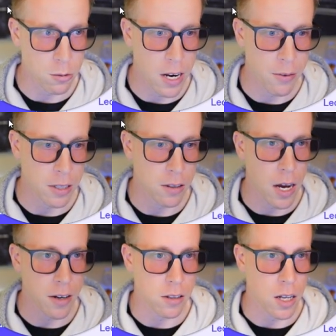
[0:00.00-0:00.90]
We're having a
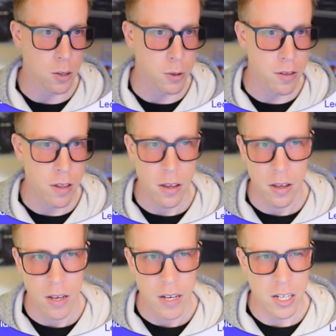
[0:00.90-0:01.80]
lot of luck with.
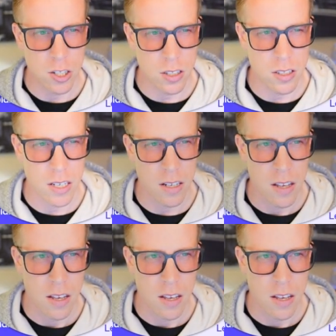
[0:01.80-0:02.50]
It's just the